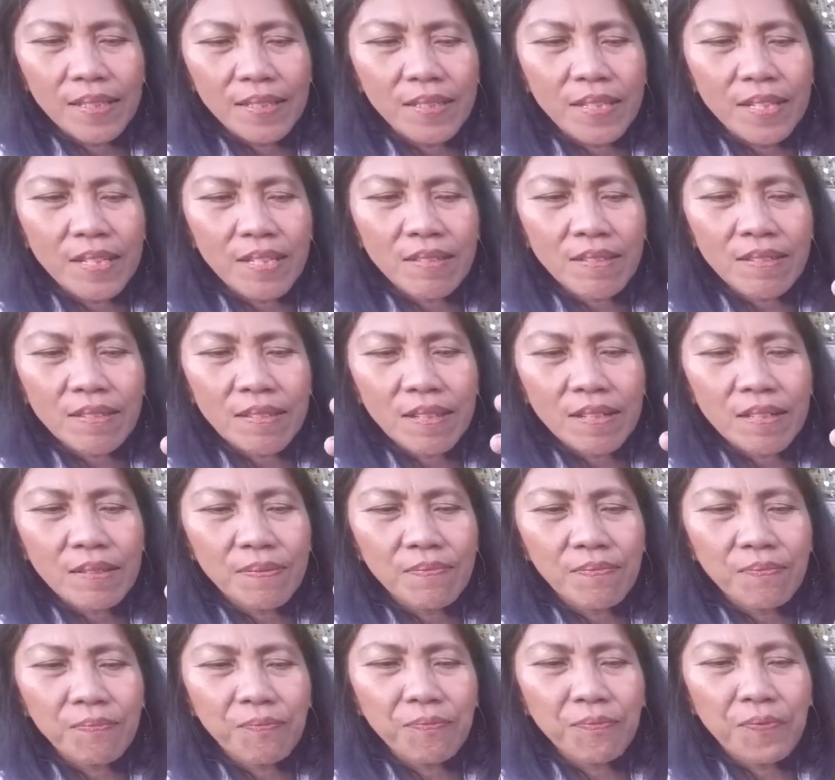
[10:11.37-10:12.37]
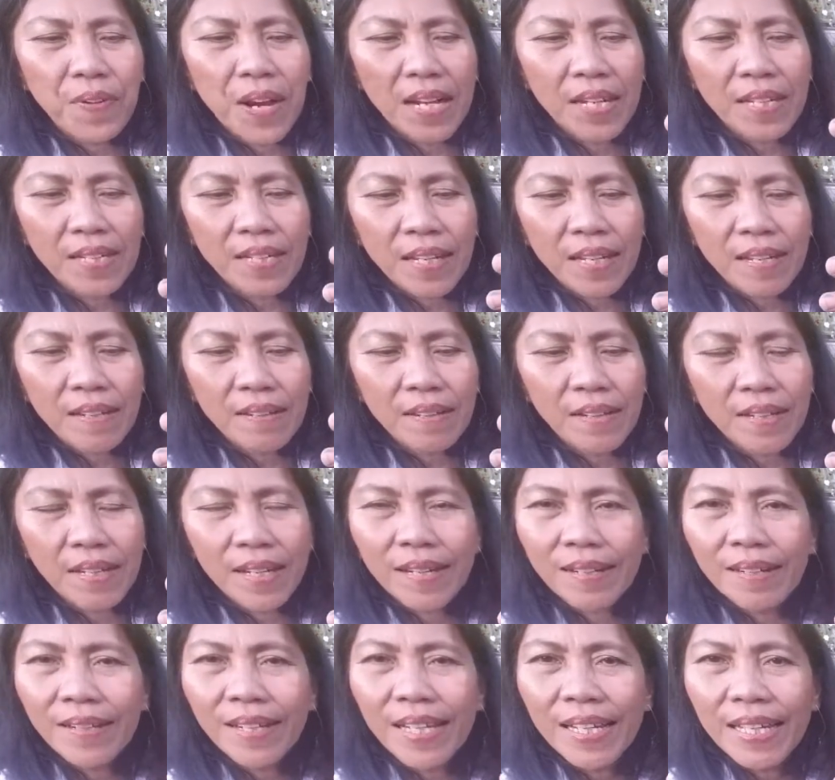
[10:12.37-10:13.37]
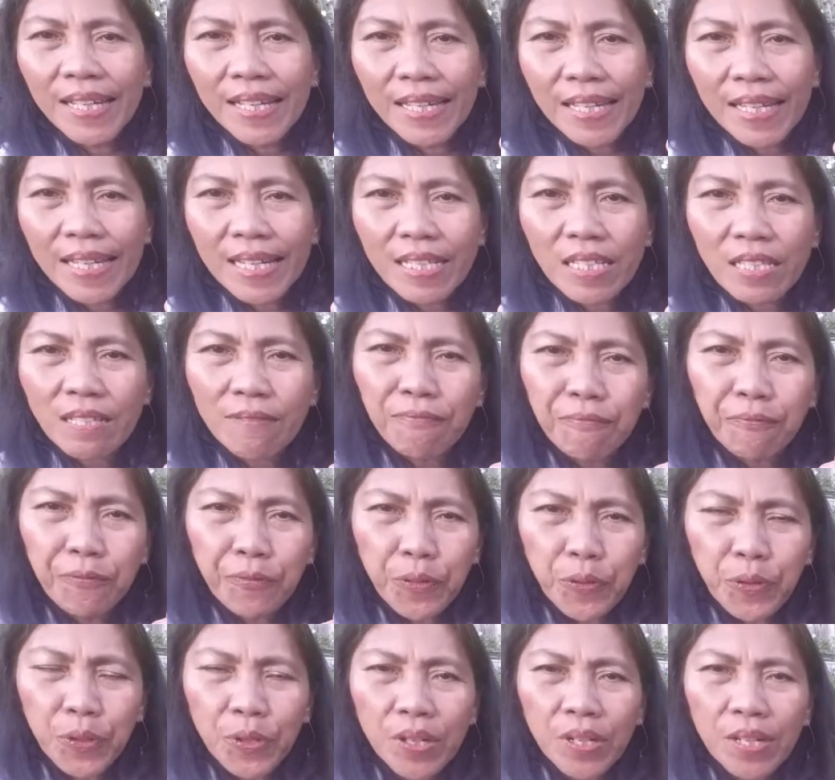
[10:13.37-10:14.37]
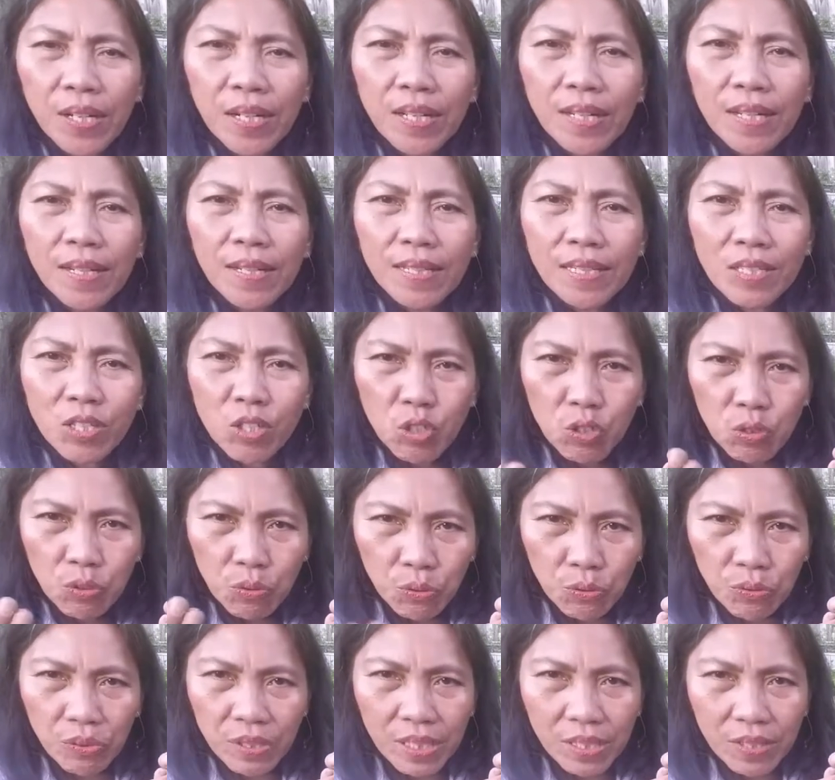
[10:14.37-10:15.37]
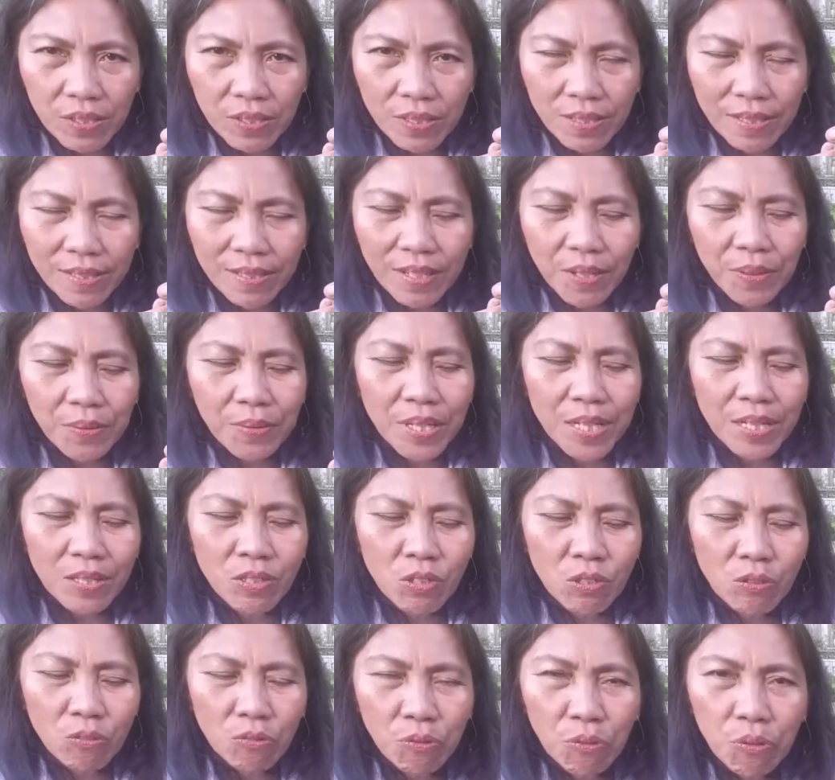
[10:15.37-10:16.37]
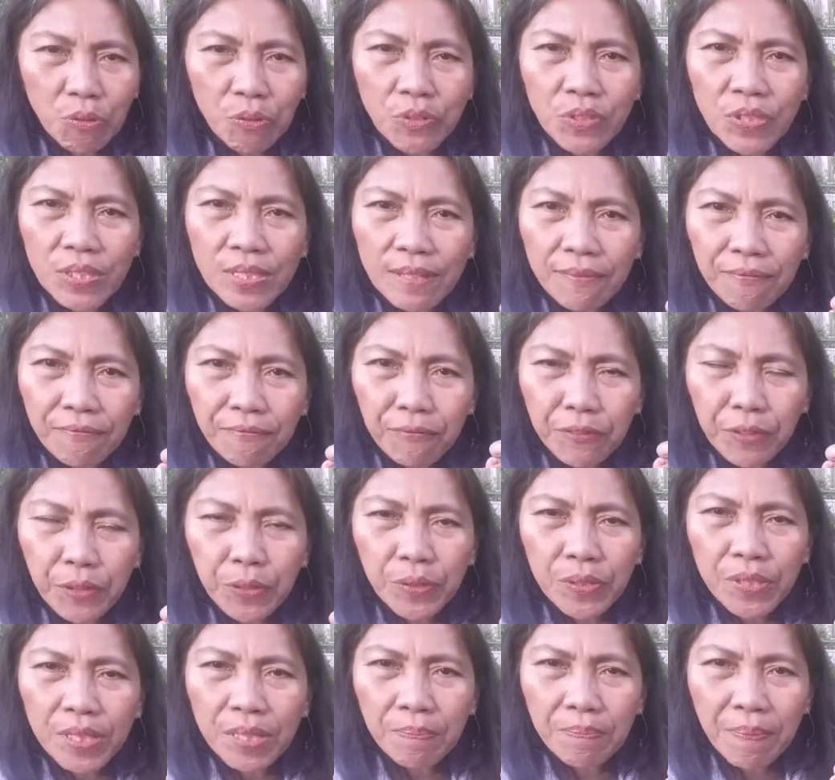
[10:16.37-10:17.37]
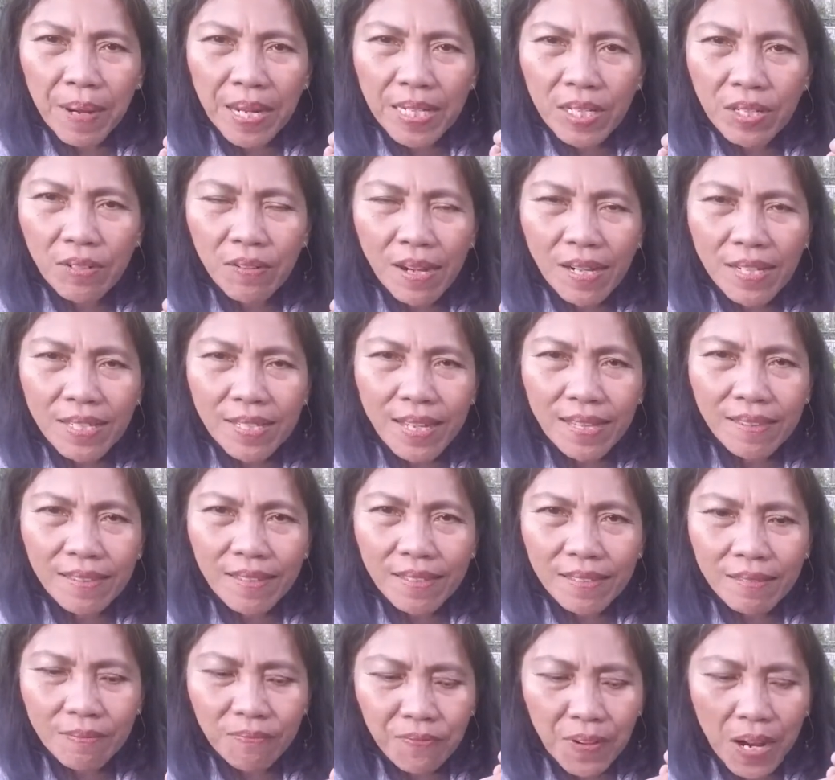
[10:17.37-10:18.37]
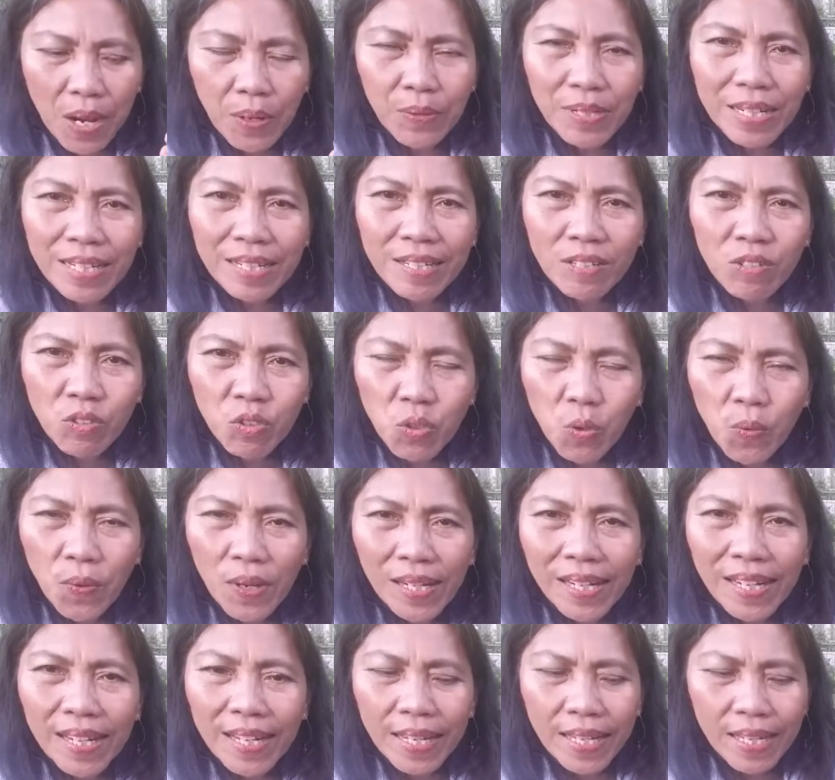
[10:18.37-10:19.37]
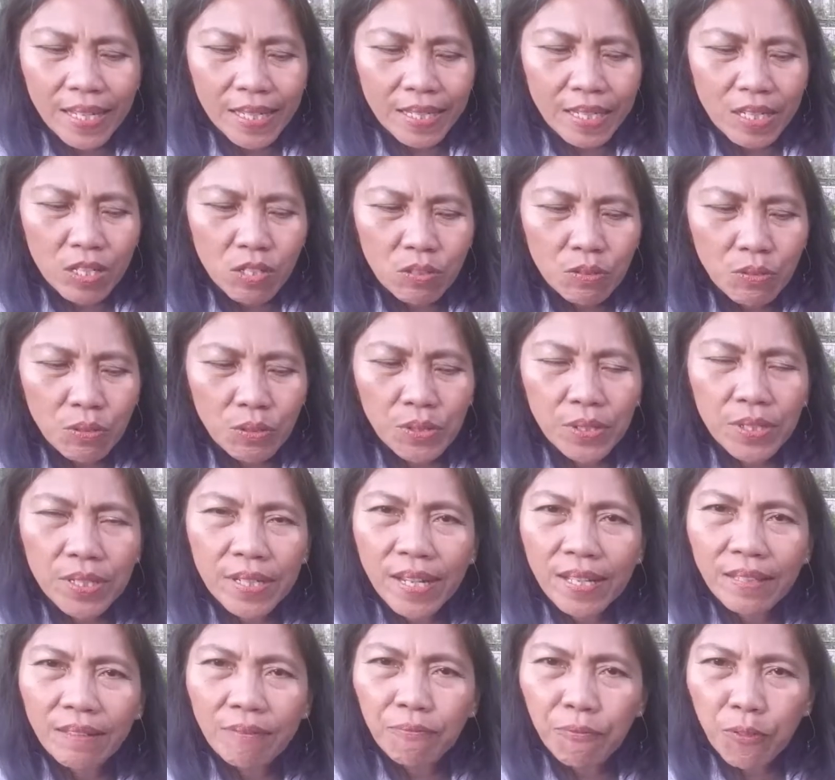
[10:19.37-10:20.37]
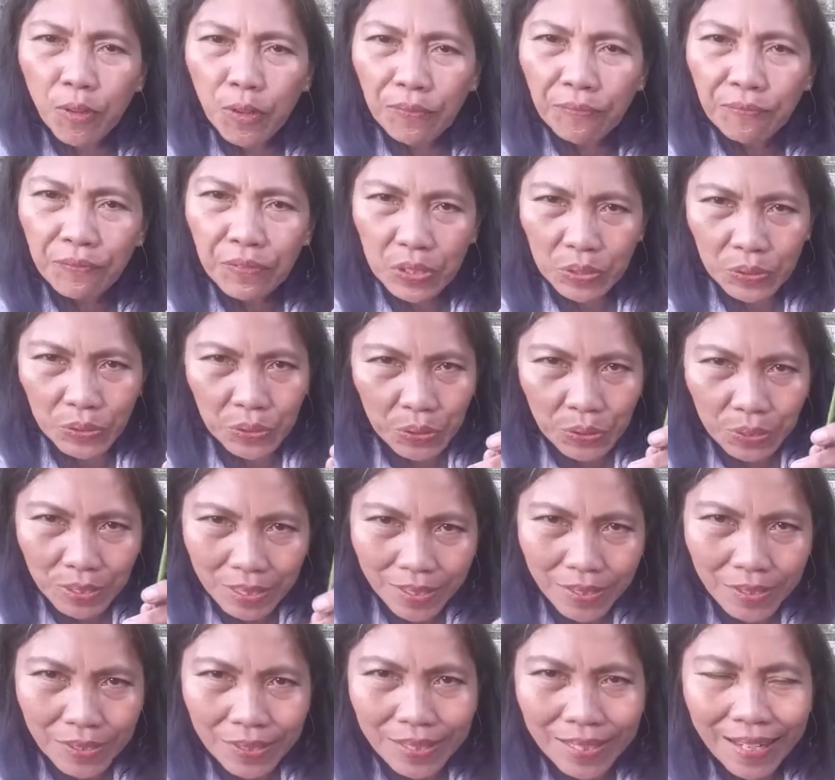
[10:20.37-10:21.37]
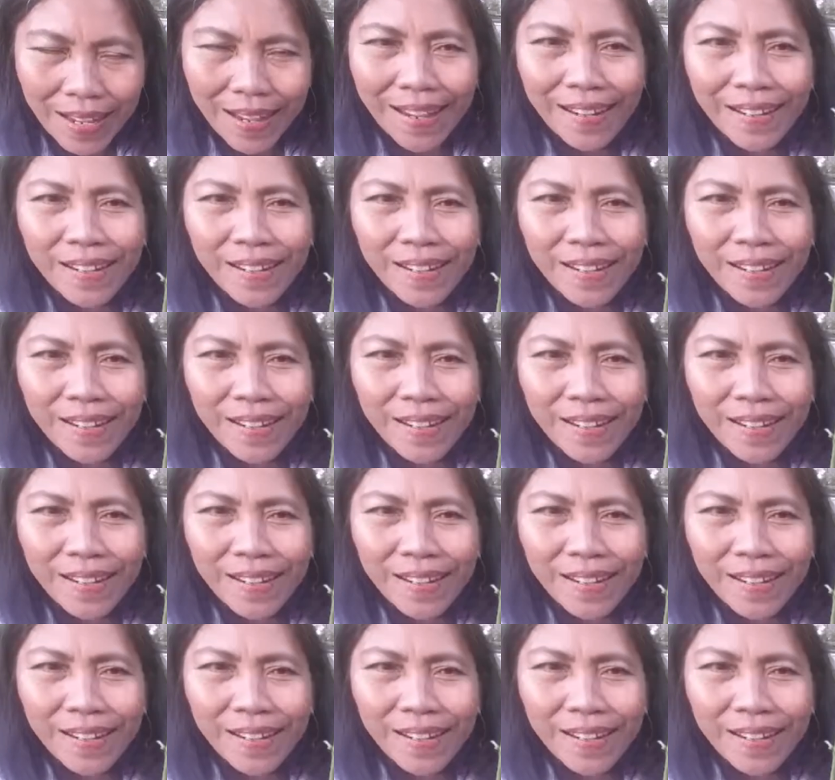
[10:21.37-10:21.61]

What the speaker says: this fine here and here, is for storage. Now they storage the food, the minerals that is found in the soil, they store that for future use.